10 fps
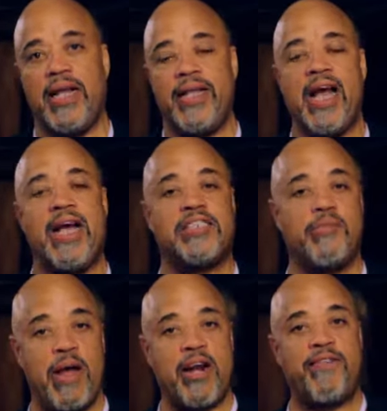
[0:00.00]
Yeah, as a
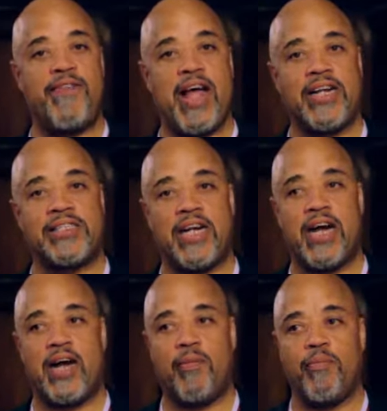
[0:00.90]
matter of fact,
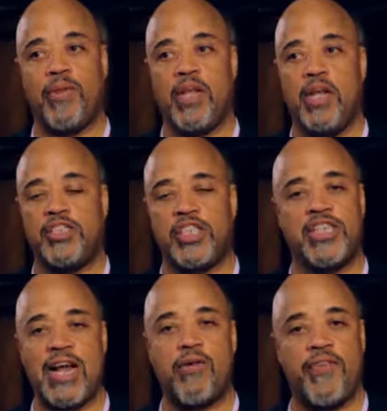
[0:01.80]
just
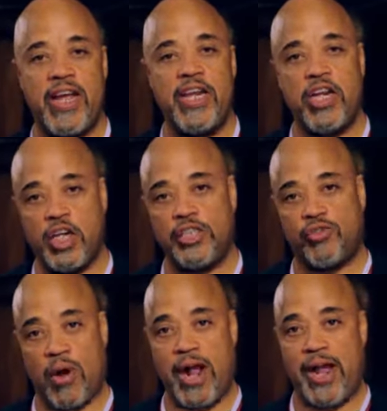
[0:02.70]
like with any good
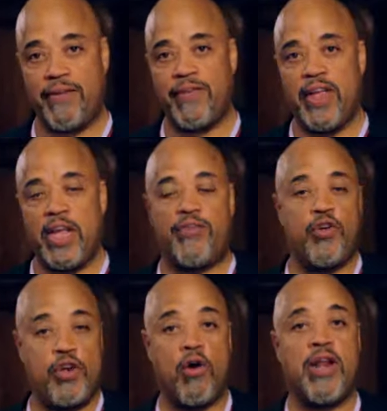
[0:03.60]
drive, if you
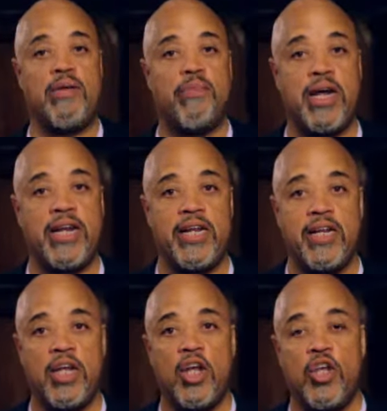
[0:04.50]
donate money,
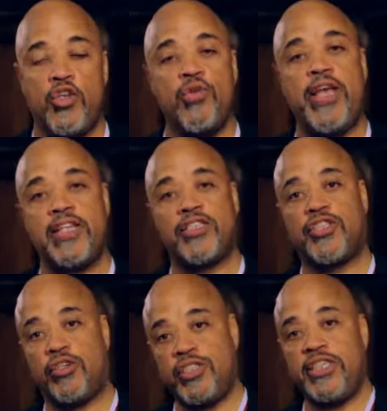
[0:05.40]
you get
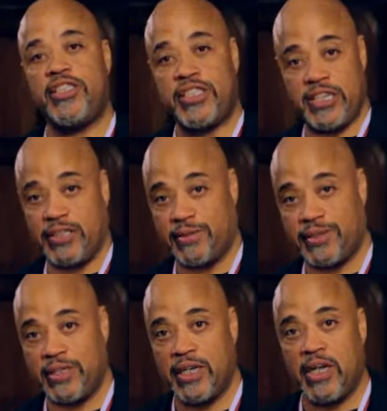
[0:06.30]
certain
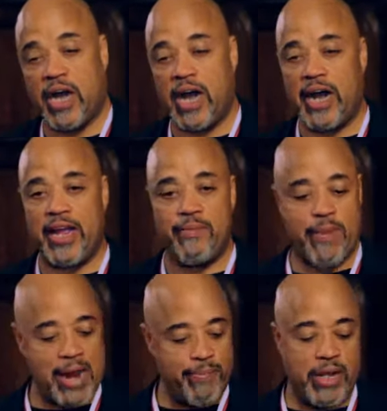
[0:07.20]
incentives. It
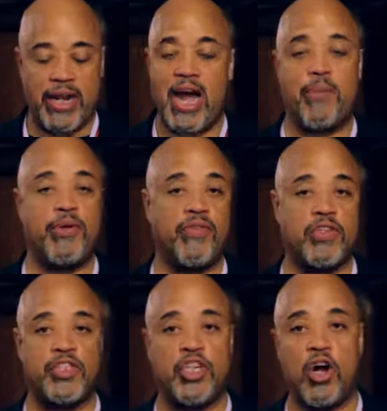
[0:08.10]
might be a copy of the
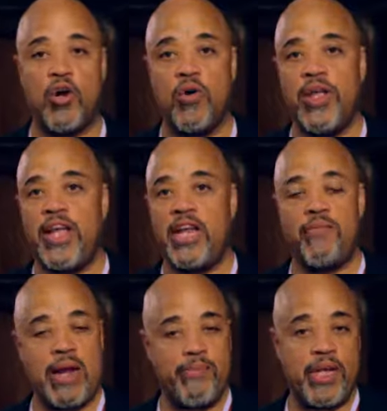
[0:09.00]
show, it
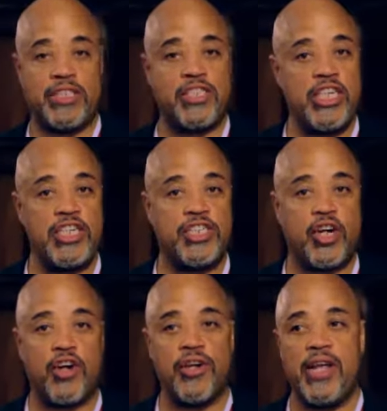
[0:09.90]
might be a
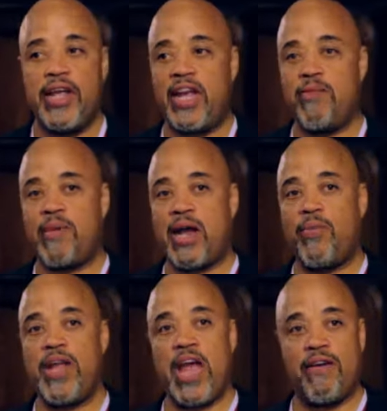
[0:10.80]
t-shirt,
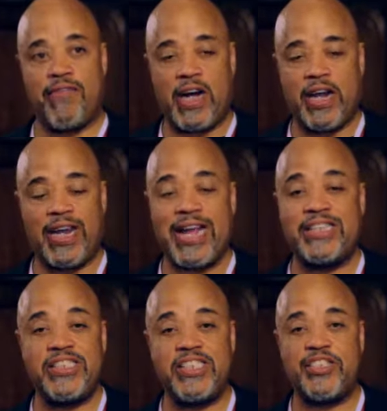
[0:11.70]
we have
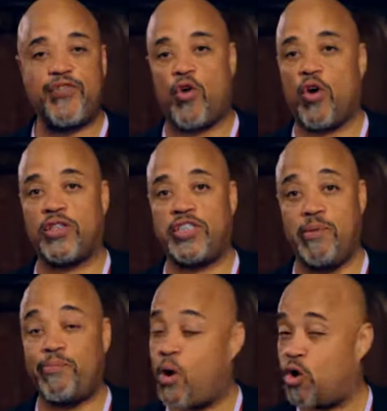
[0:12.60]
licenses for
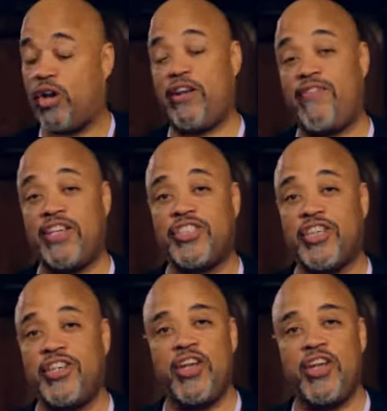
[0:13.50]
temporal adventure,